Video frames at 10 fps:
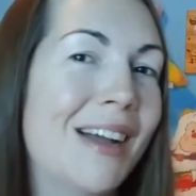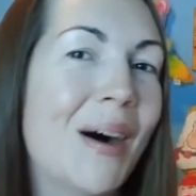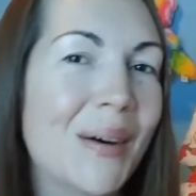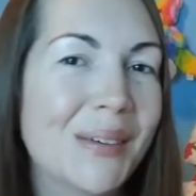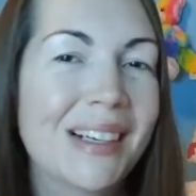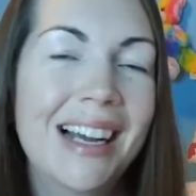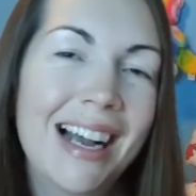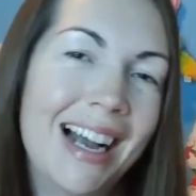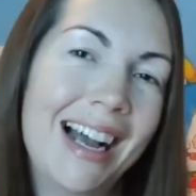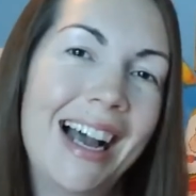so
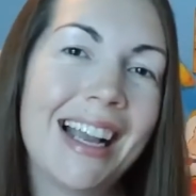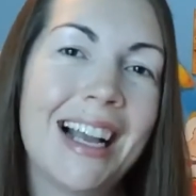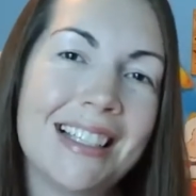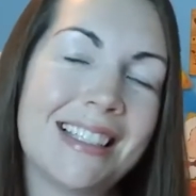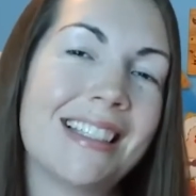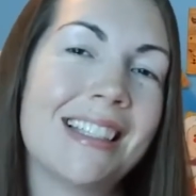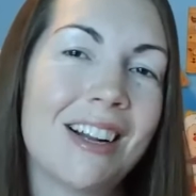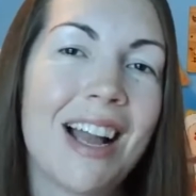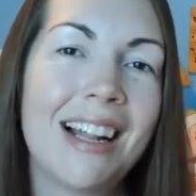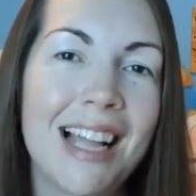I guess
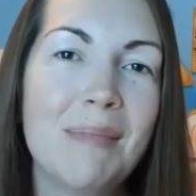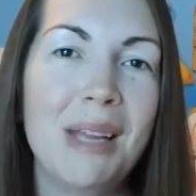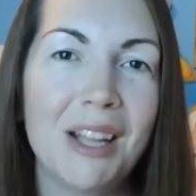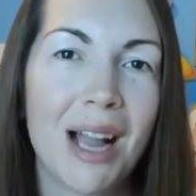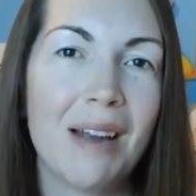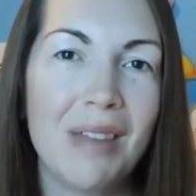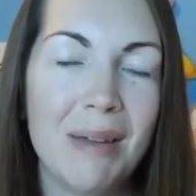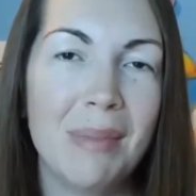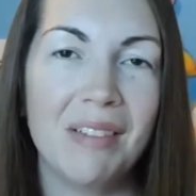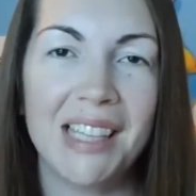they're kind of like me, they're kind of
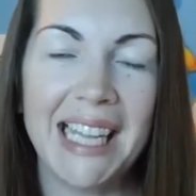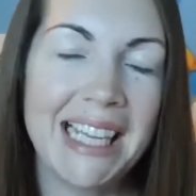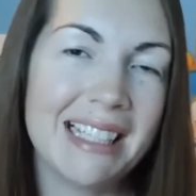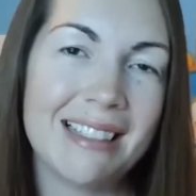ambivalent.